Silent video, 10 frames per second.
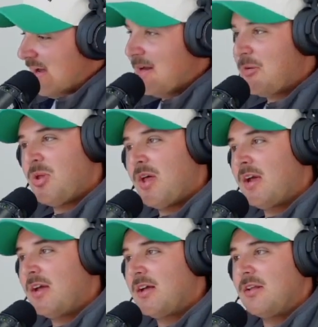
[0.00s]
and I'm
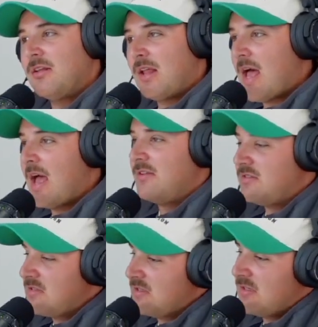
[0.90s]
like,
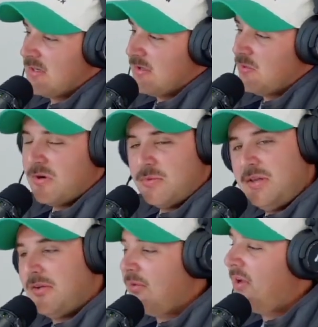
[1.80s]
lads, what are we
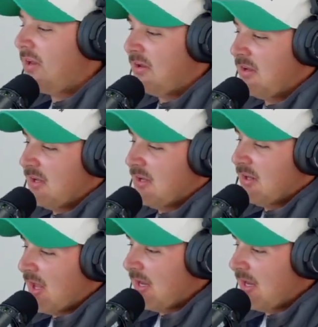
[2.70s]
doing? Like,